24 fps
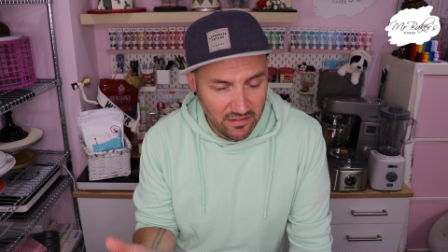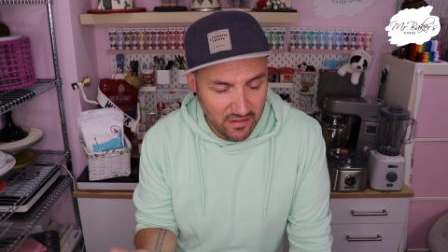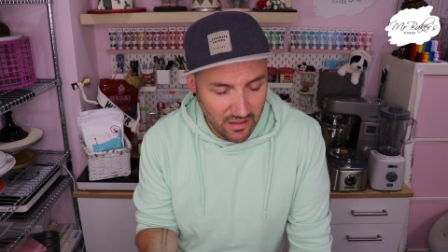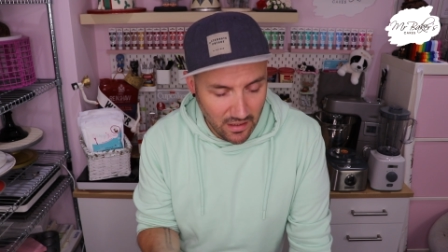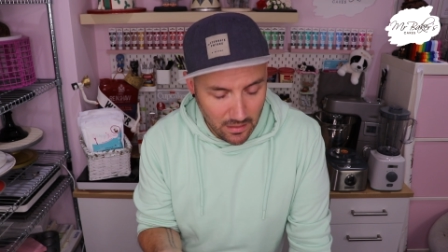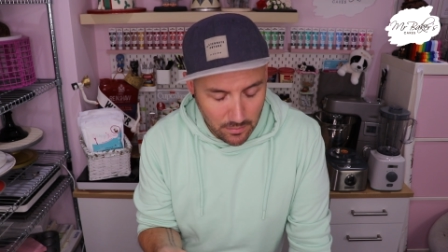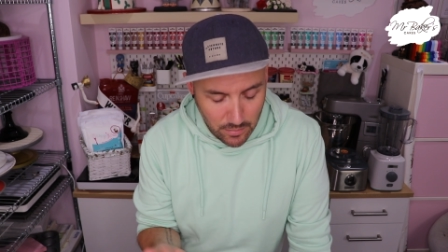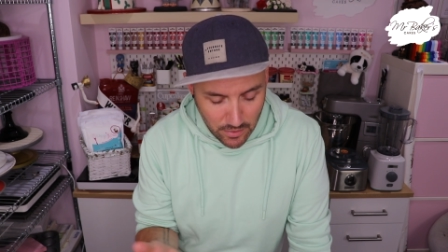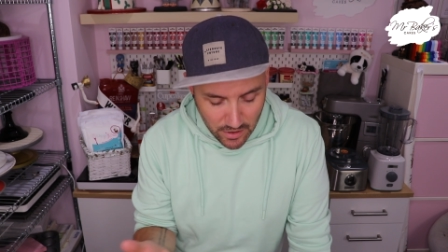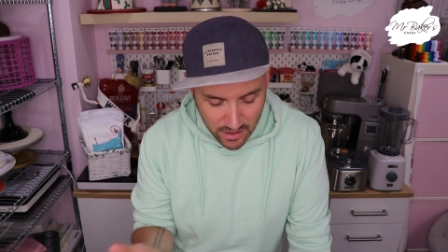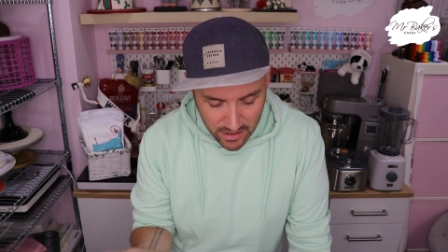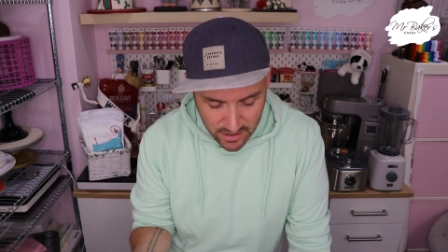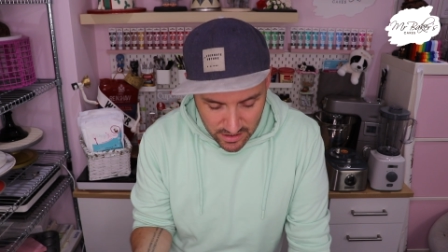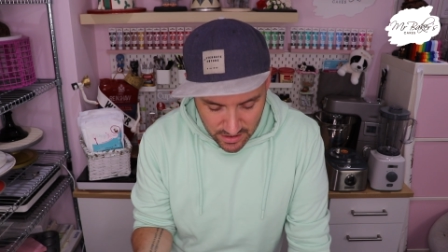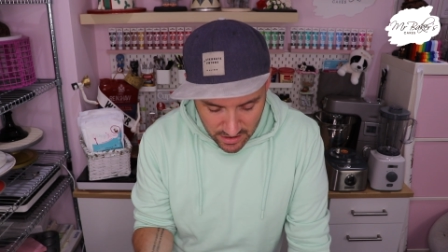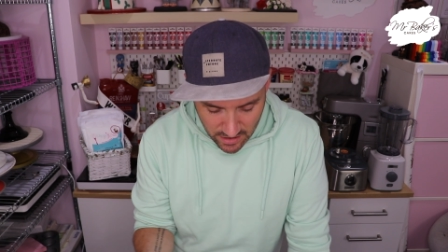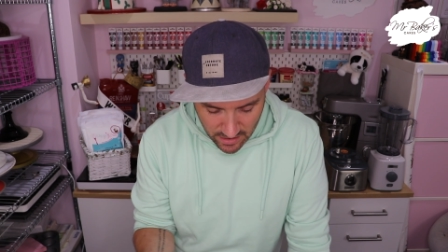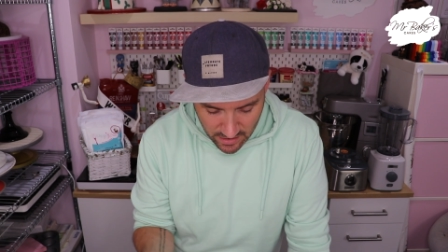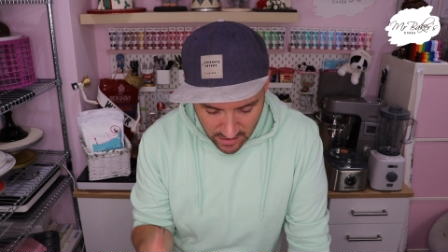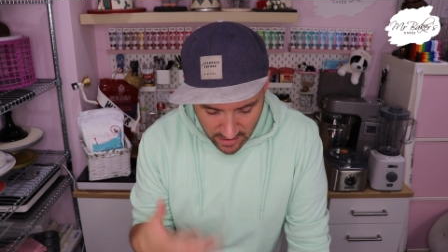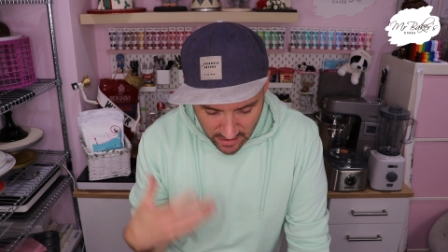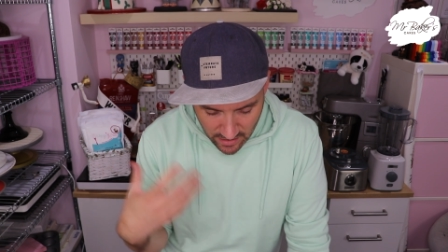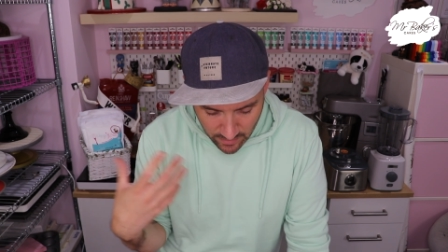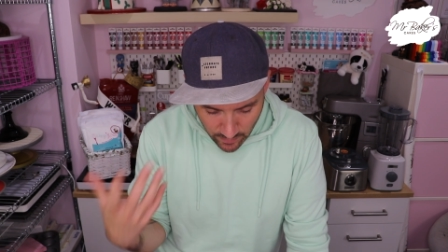
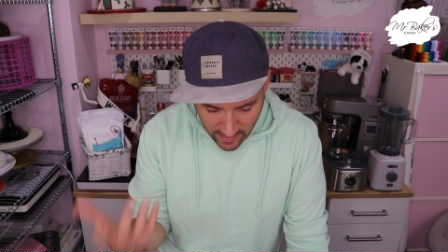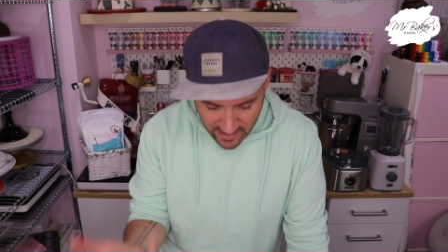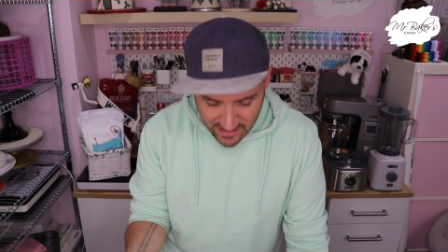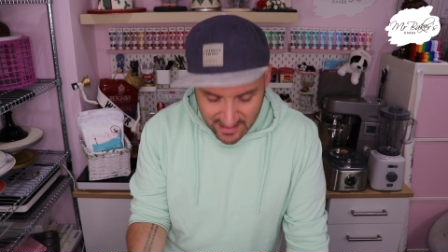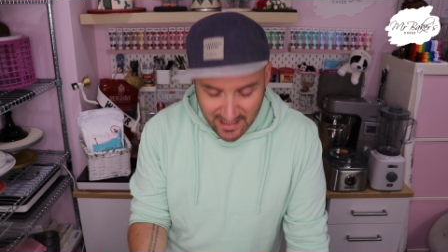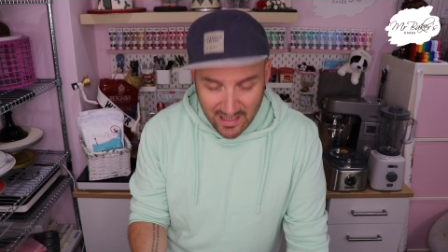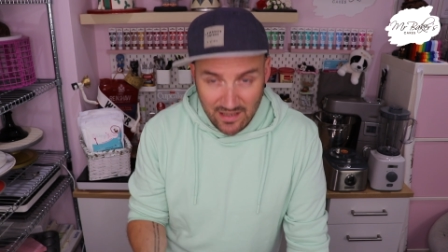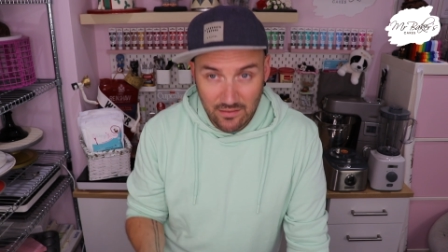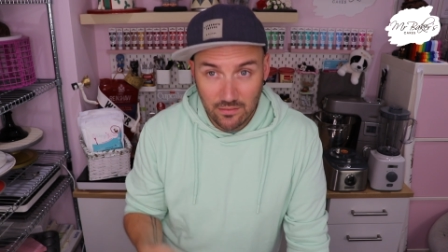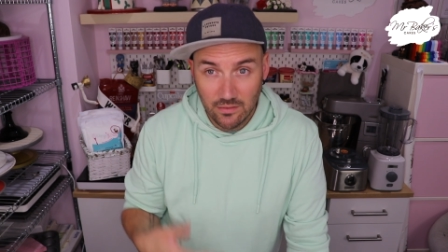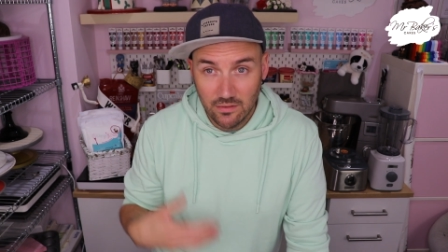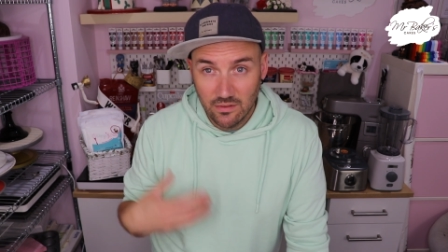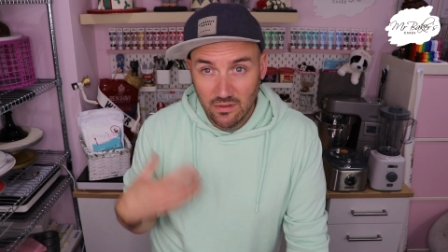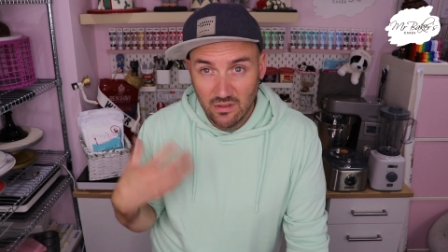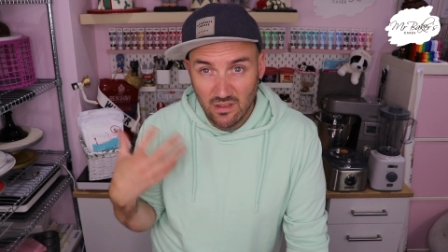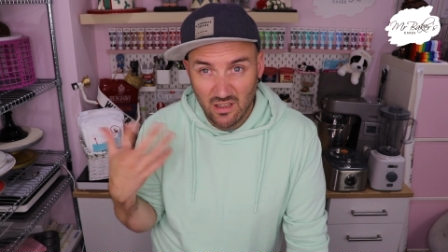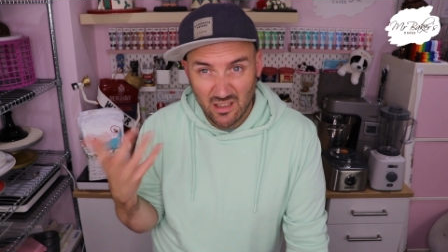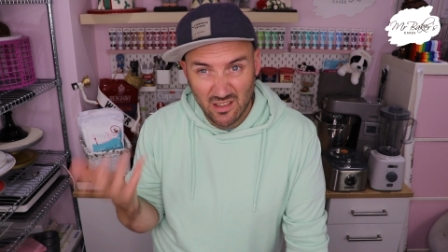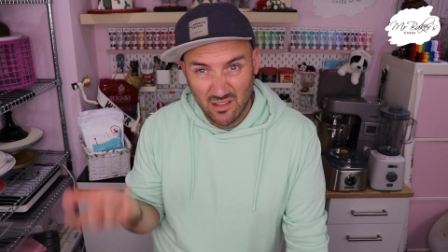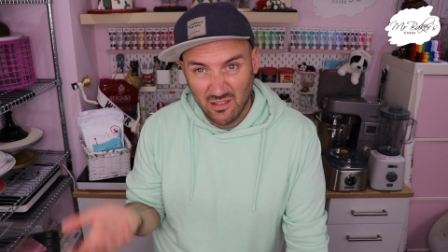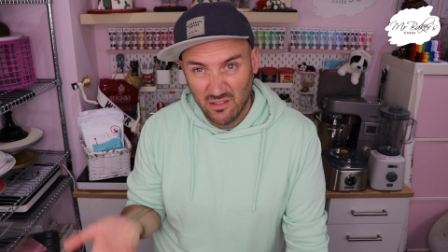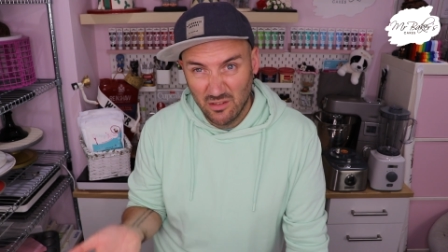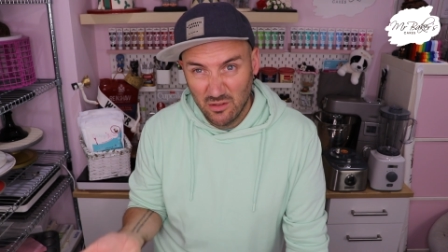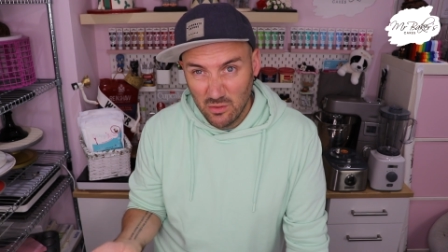celebration and it went down
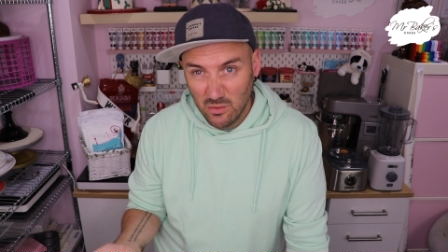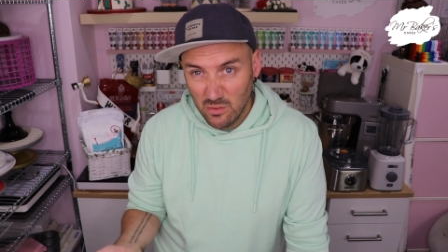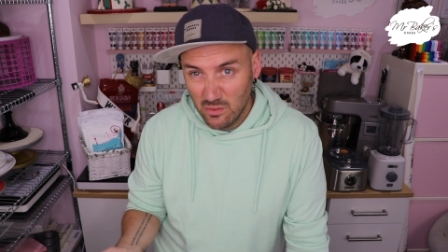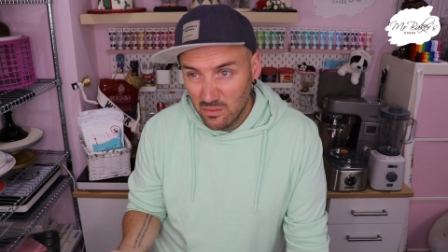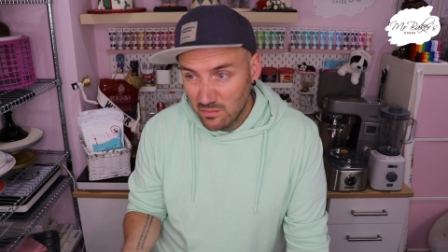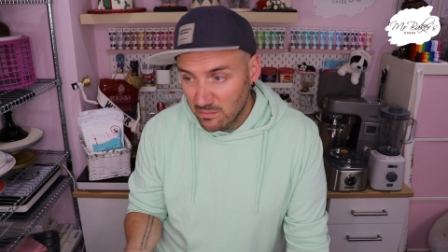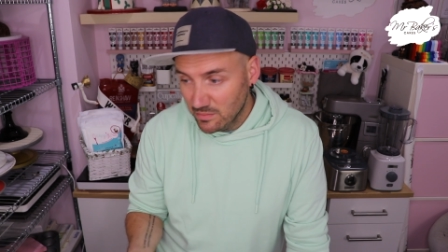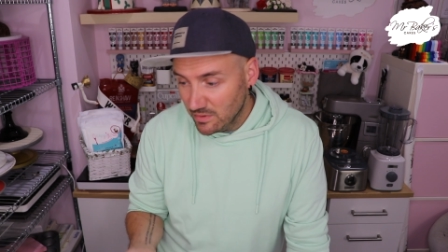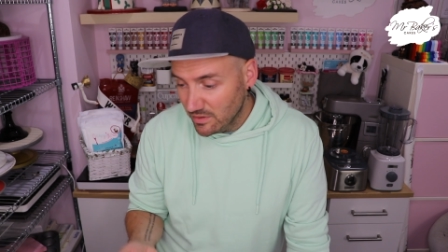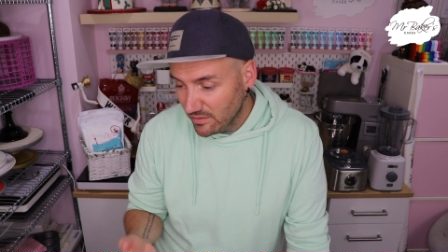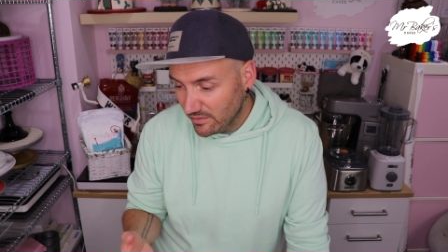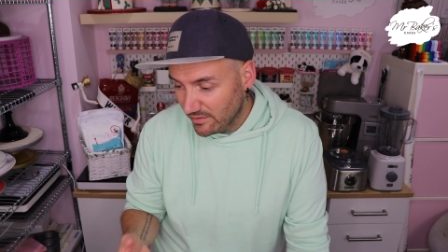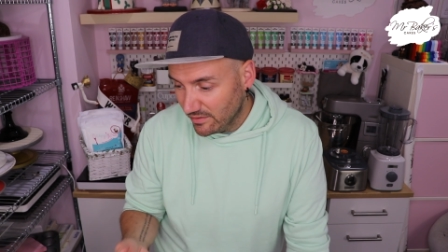like a storm,